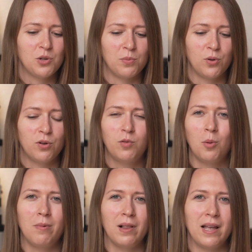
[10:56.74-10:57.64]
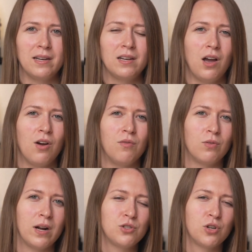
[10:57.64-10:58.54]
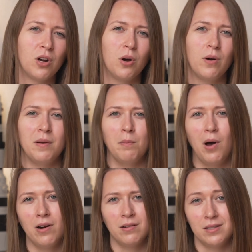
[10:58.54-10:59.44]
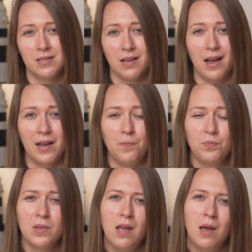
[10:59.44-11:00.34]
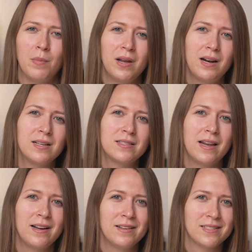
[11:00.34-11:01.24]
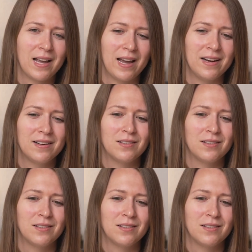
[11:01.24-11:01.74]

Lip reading: a beautiful blend of retro and modern design. But aesthetic aside,